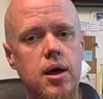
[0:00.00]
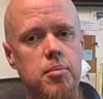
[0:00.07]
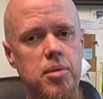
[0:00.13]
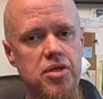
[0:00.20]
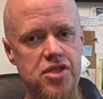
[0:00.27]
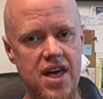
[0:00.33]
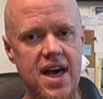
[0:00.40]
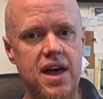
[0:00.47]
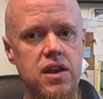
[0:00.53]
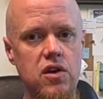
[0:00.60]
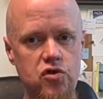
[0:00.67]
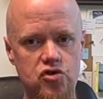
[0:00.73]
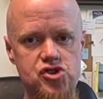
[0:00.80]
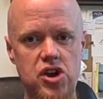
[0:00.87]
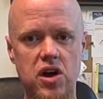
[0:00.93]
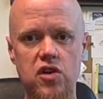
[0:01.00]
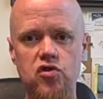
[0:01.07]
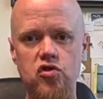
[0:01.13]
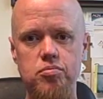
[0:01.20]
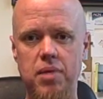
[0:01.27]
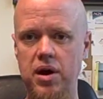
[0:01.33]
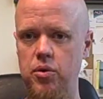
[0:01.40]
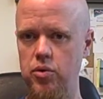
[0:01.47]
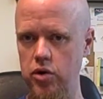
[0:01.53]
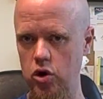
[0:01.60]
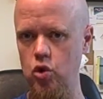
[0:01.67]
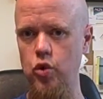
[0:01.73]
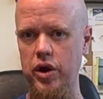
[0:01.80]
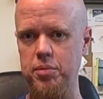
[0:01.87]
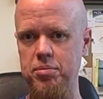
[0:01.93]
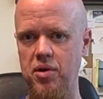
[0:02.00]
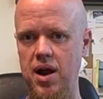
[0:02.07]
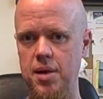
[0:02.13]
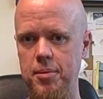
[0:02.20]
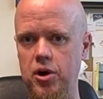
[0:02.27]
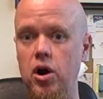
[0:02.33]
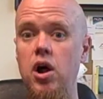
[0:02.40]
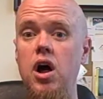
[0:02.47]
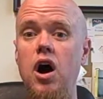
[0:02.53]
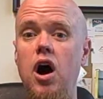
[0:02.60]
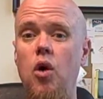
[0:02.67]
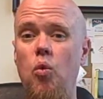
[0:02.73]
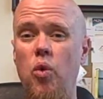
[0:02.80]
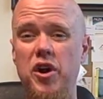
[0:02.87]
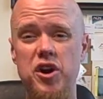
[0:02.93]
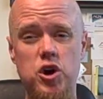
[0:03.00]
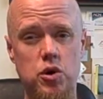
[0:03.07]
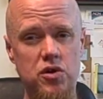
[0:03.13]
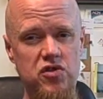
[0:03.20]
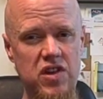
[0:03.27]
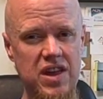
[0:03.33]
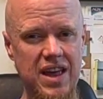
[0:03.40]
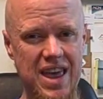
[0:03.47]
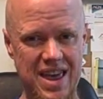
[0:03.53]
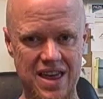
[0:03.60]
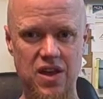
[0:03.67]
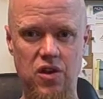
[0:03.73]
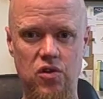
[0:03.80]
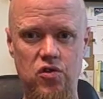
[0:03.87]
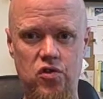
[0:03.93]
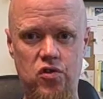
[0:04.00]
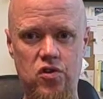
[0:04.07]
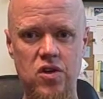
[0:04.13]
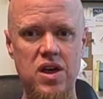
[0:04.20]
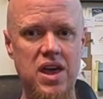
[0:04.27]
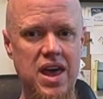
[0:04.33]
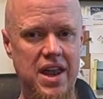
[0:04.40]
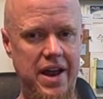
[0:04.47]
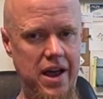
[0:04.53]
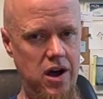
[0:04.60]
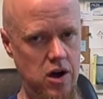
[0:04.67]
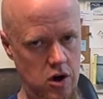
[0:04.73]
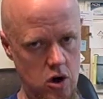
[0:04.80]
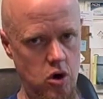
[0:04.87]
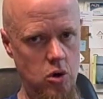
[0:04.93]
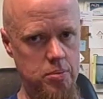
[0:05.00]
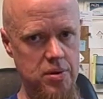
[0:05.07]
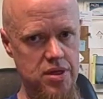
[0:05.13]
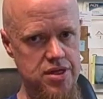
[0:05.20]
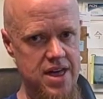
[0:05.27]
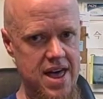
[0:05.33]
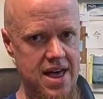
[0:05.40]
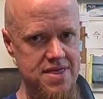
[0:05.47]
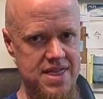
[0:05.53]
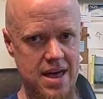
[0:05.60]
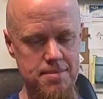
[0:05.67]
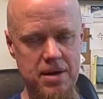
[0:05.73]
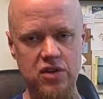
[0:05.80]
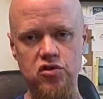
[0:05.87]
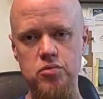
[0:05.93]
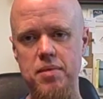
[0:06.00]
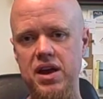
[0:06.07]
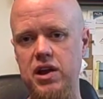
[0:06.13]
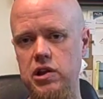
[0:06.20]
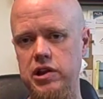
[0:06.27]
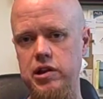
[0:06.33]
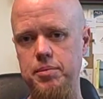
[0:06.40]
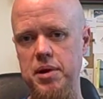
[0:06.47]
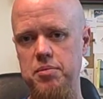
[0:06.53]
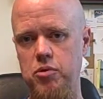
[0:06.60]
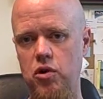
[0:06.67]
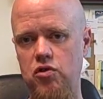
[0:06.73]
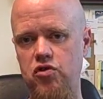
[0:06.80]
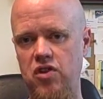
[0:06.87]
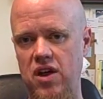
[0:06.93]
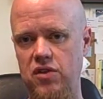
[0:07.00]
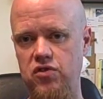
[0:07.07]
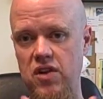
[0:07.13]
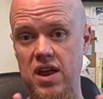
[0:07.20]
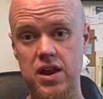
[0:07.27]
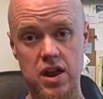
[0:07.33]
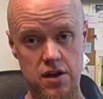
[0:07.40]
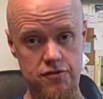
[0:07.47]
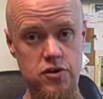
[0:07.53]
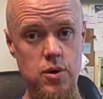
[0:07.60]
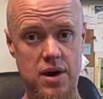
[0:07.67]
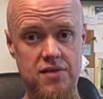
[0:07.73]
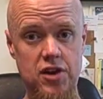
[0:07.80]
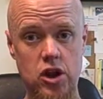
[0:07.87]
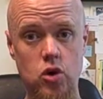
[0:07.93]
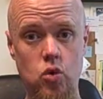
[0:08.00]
but that is just my real quick primer on what a critique is. And I hope that that makes it make a little bit more sense. And if you have any